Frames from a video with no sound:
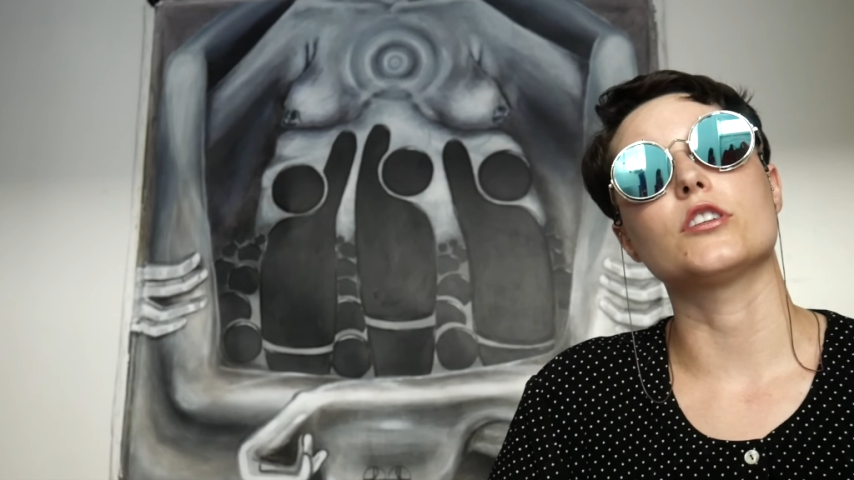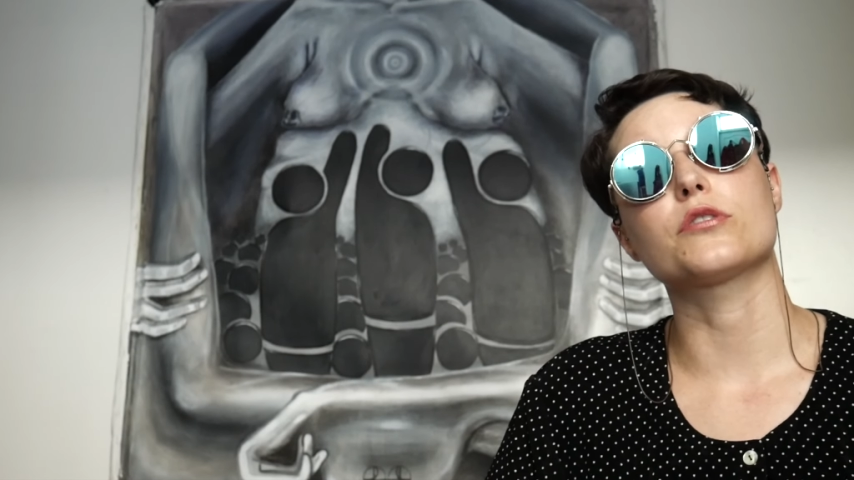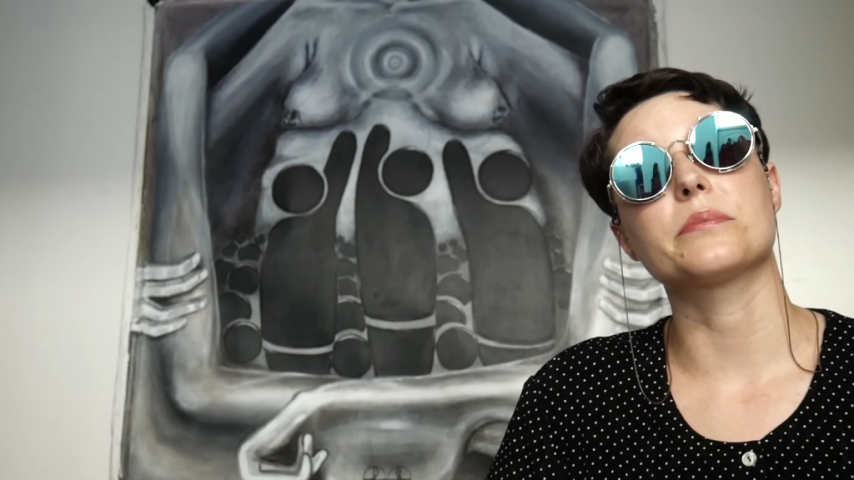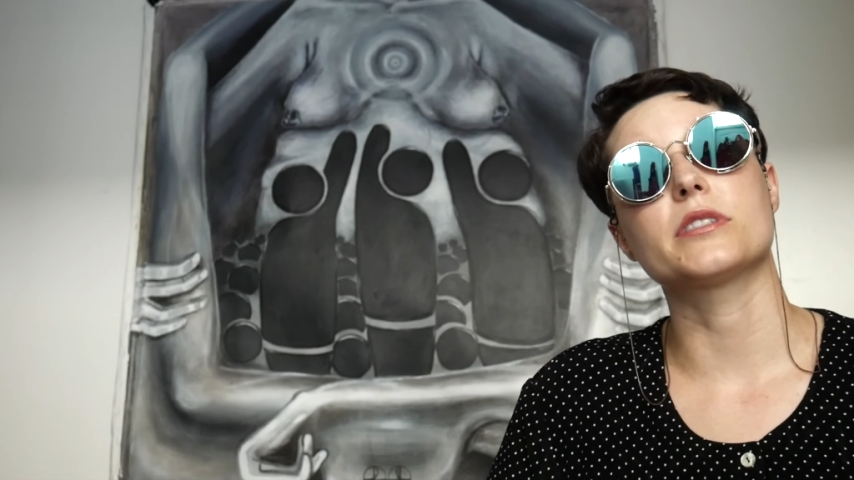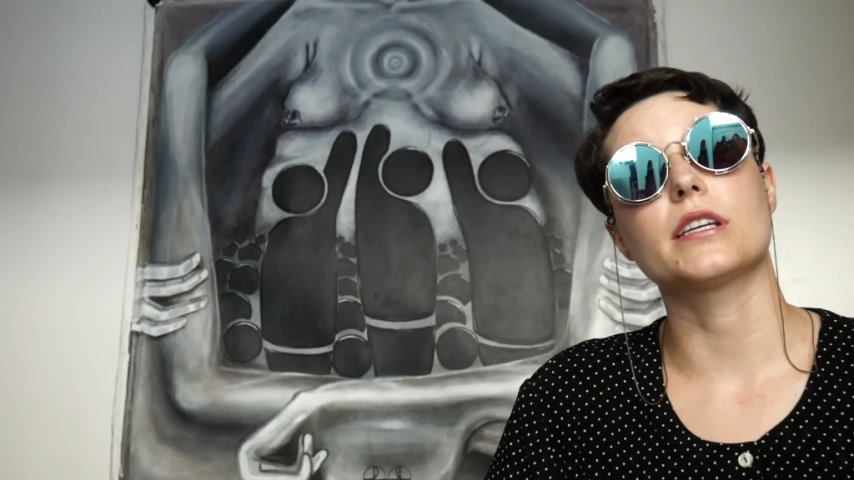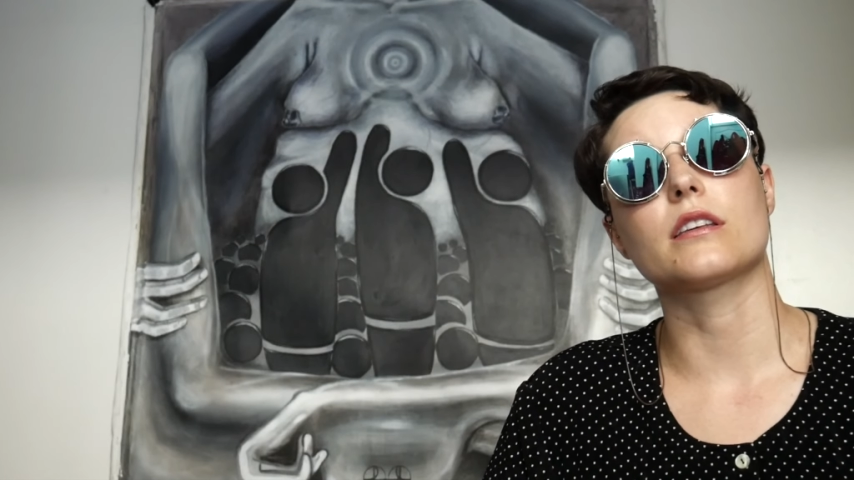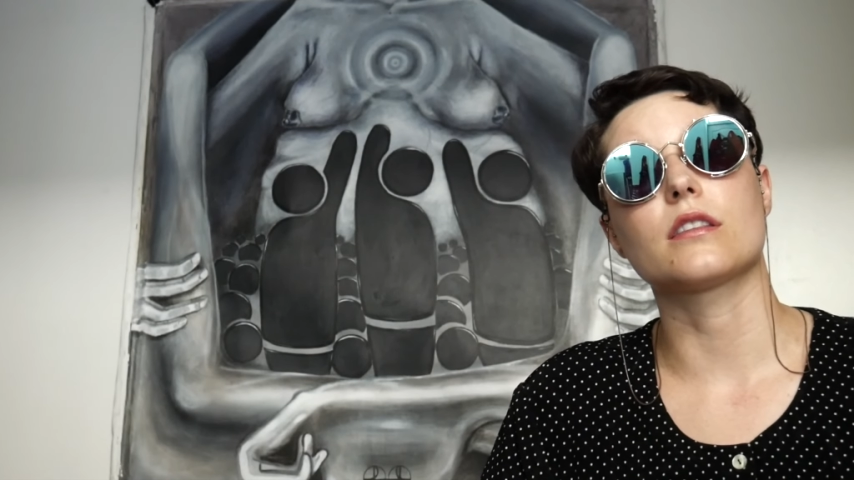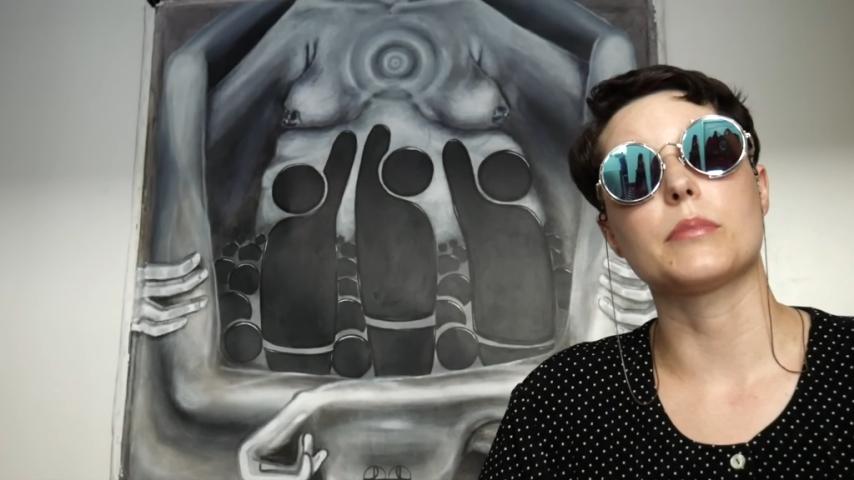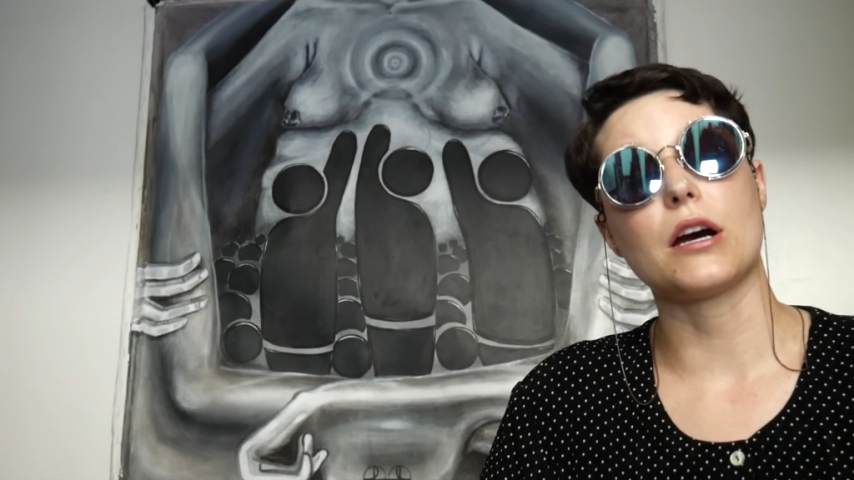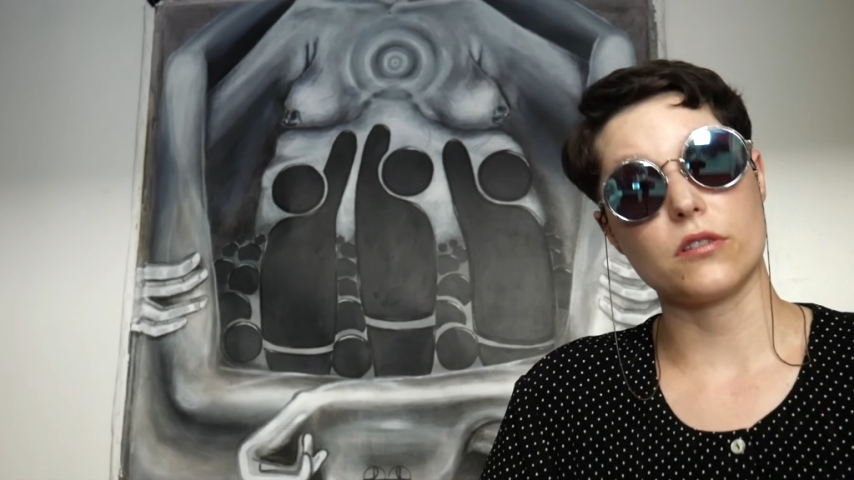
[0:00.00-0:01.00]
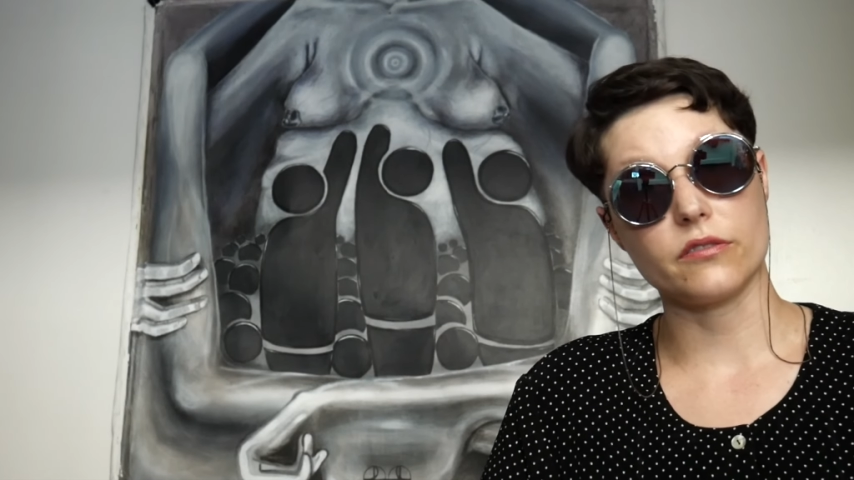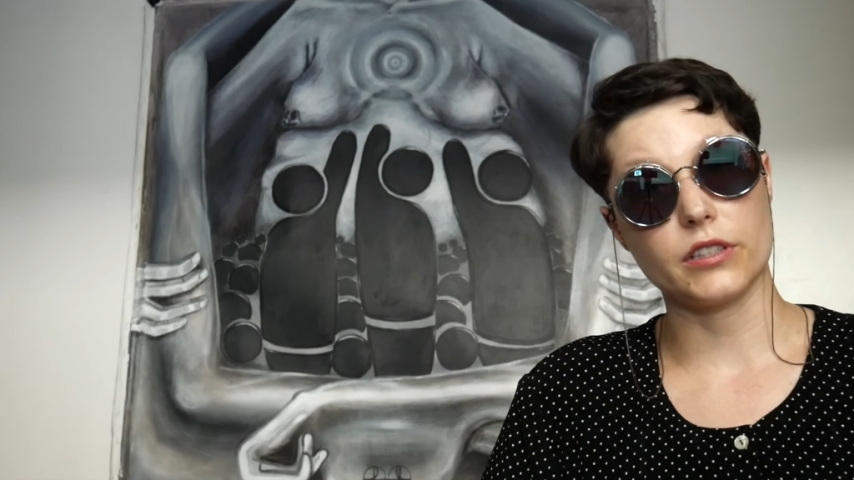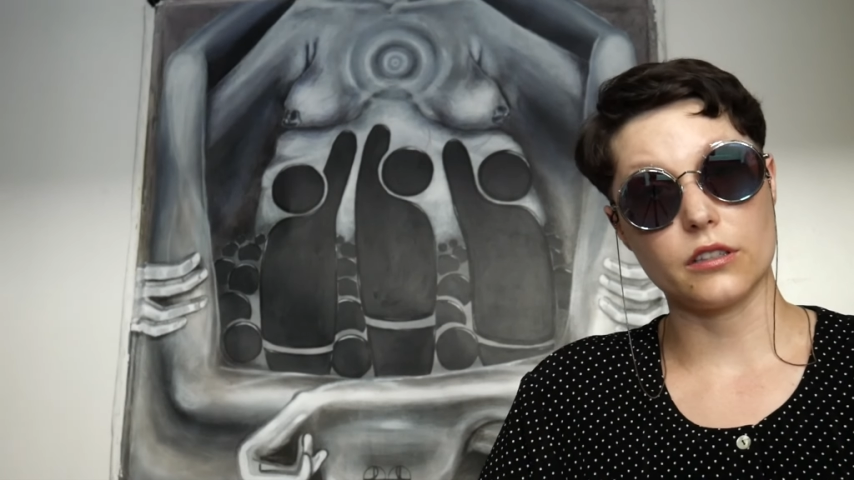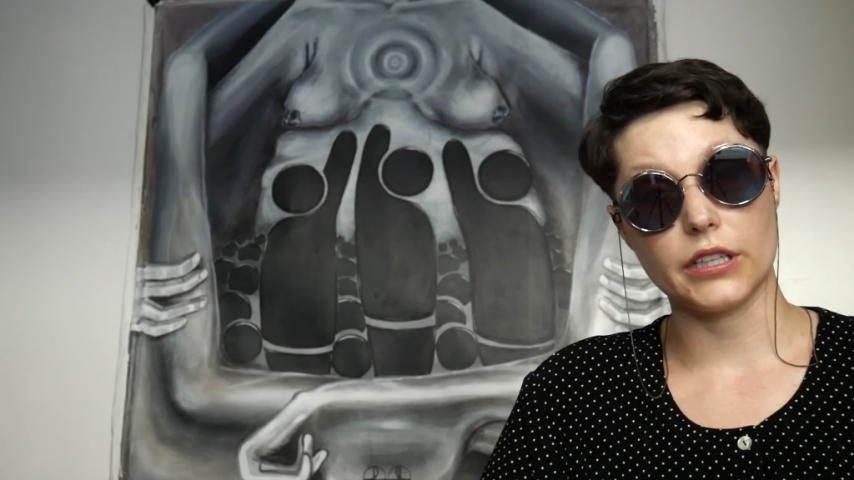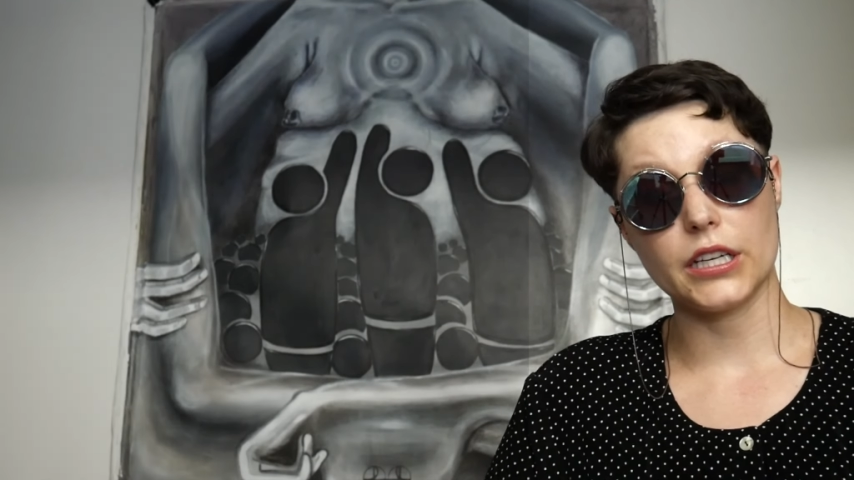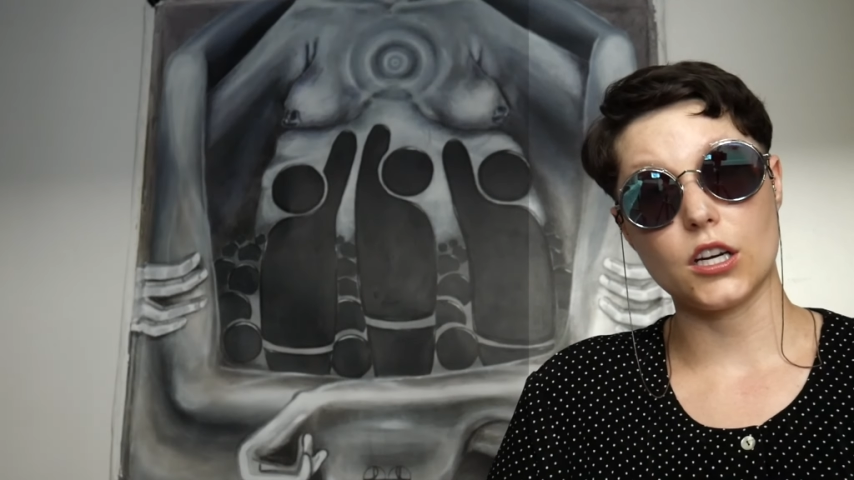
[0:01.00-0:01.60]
triptych, the Power of the Click,